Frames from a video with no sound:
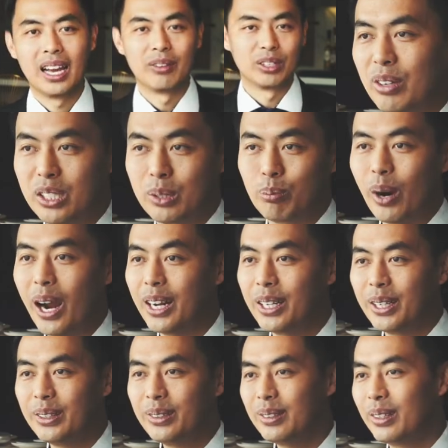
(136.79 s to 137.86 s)
If it's brand
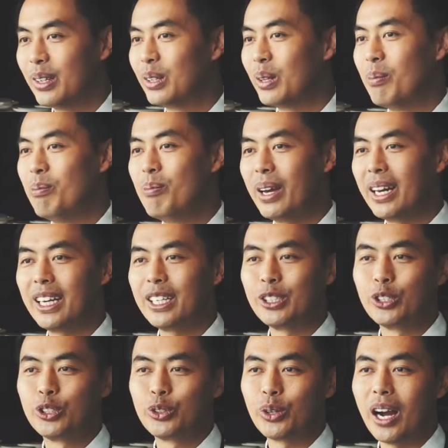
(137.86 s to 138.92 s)
new, the minute
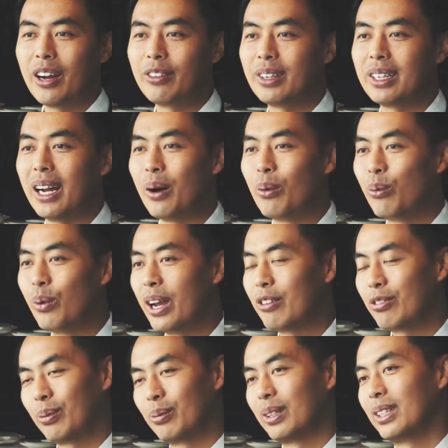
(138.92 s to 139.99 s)
you drive it away
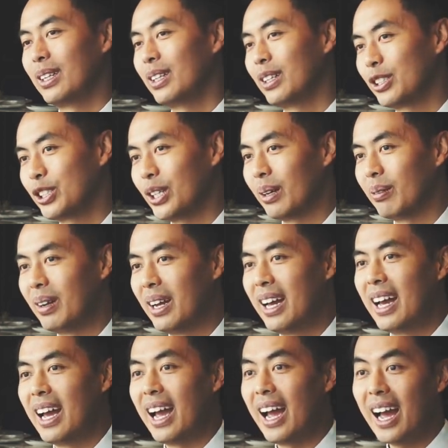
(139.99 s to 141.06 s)
from the dealership,
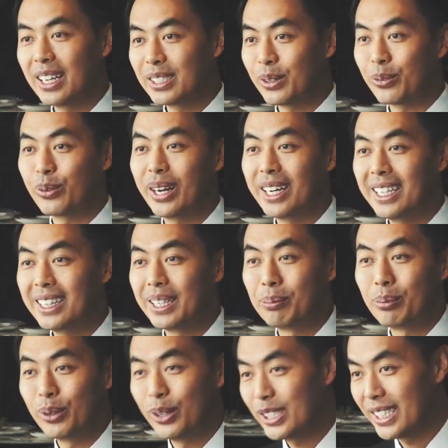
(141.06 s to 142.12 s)
it has already
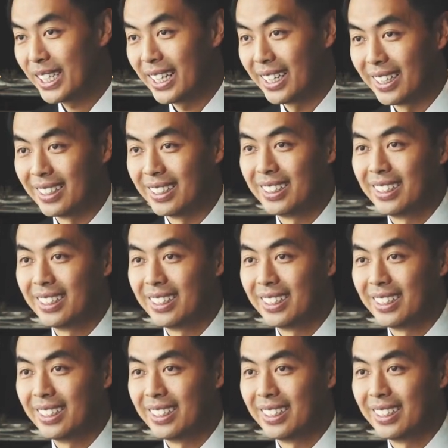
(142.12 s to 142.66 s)
depreciated.